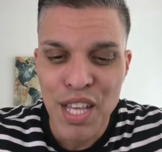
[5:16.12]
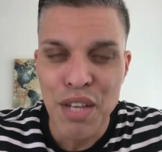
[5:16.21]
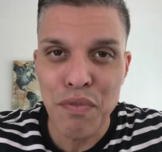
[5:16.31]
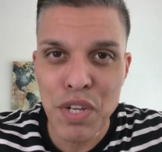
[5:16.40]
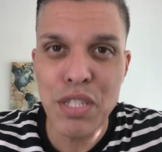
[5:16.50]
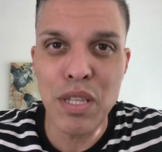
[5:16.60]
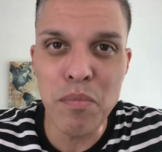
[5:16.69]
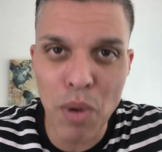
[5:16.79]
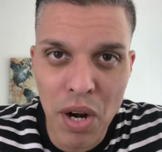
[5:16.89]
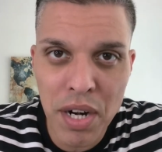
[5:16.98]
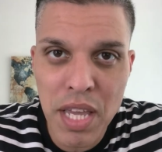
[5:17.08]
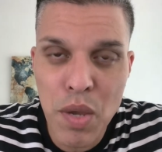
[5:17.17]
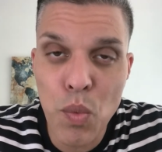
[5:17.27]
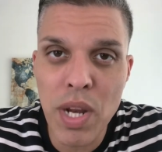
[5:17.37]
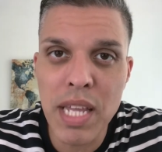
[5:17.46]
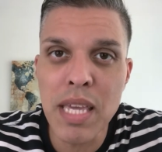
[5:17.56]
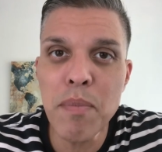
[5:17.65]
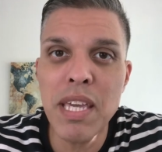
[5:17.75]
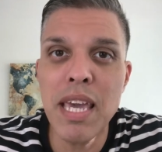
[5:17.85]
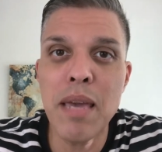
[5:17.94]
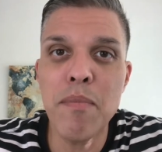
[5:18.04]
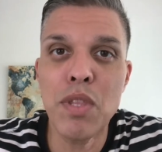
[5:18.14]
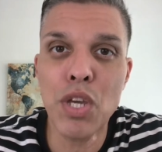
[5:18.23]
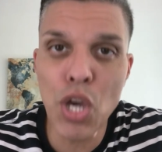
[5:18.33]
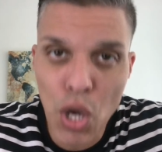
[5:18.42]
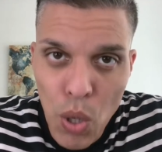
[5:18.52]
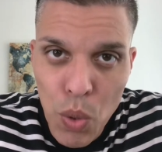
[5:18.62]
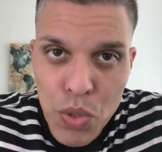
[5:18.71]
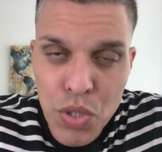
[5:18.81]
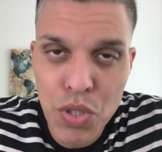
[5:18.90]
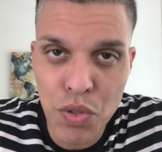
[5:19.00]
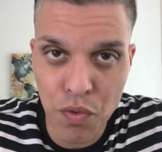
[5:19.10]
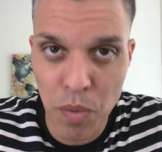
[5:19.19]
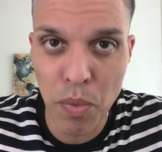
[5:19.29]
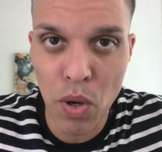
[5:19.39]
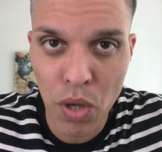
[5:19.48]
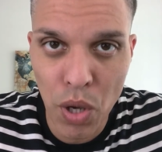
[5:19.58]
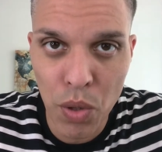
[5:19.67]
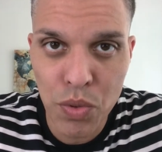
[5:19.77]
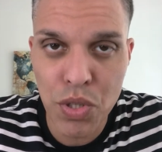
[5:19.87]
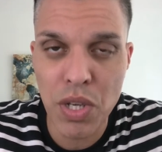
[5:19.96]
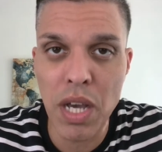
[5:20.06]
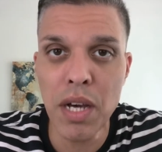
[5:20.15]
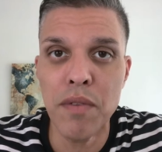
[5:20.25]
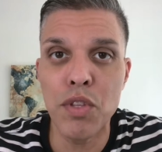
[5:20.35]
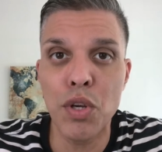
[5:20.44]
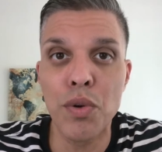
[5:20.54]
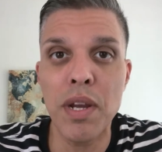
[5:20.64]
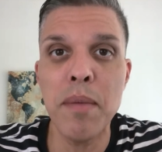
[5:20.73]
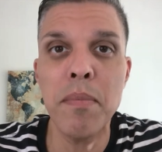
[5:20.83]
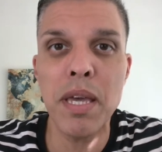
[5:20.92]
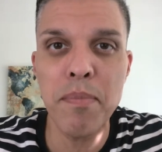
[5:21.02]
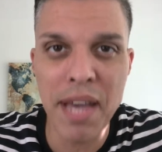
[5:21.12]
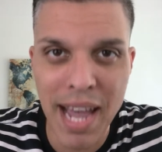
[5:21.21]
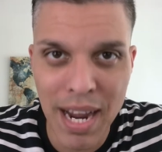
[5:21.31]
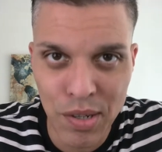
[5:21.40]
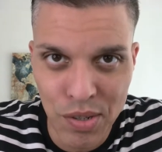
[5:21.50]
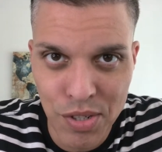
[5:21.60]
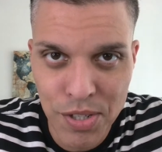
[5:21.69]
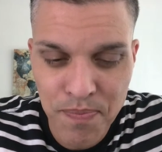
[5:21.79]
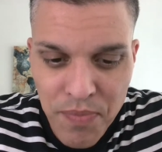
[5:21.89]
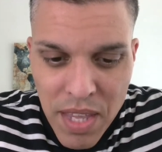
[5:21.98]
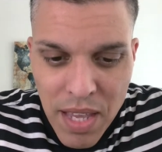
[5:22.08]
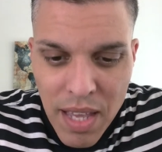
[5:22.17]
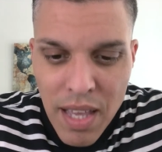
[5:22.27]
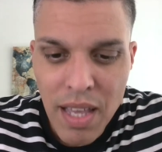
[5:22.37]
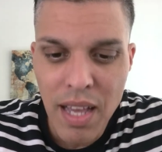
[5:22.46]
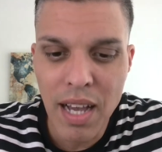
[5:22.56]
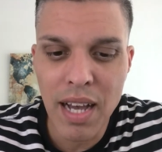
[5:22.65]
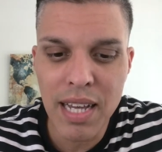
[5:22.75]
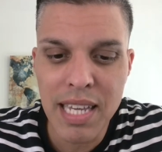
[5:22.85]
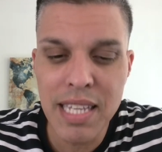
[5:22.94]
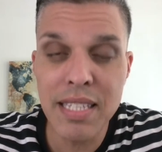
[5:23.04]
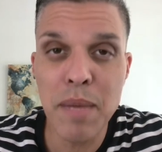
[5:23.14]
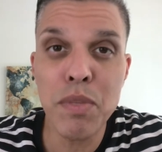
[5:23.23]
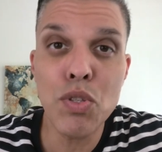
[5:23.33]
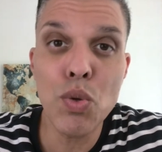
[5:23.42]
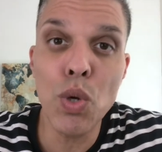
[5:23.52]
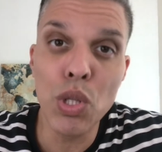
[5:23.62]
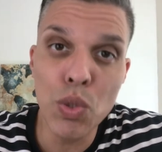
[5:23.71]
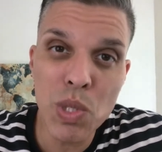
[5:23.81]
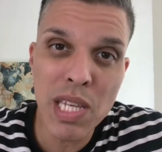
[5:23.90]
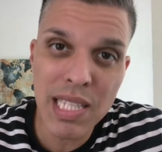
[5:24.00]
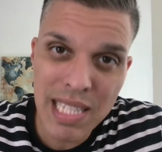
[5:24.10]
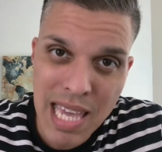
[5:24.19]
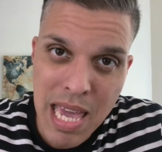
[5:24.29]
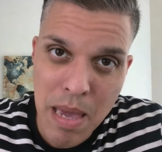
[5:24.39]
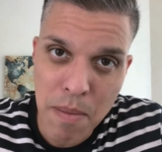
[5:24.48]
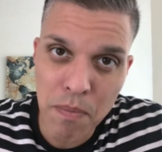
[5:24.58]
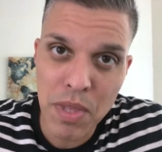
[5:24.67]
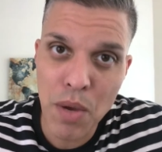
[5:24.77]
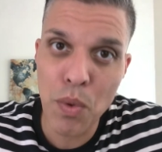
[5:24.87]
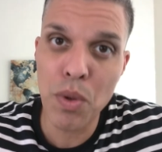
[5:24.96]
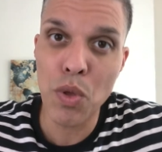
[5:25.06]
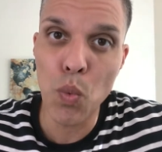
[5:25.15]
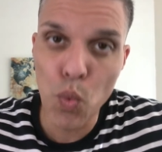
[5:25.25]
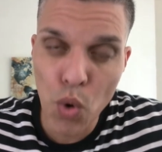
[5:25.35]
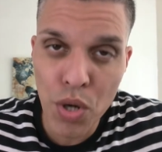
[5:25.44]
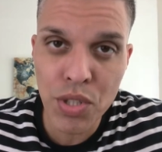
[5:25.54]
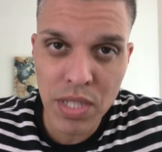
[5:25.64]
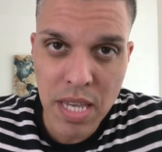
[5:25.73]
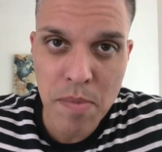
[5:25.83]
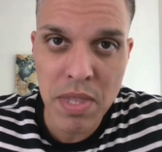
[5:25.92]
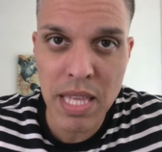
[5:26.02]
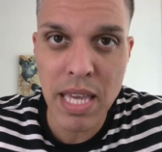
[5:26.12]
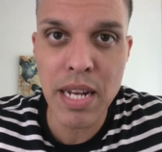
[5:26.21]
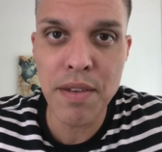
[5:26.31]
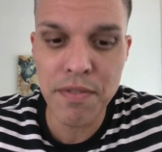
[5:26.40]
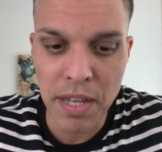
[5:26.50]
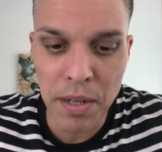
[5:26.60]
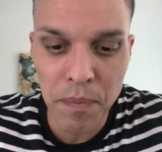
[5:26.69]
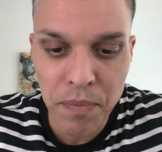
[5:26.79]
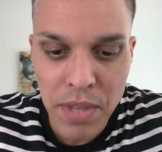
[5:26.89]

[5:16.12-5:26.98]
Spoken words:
Vince Lombardi, when he became the coach, the football coach of the Green Bay Packers, he stepped into a losing team. They were the worst team in the NFL.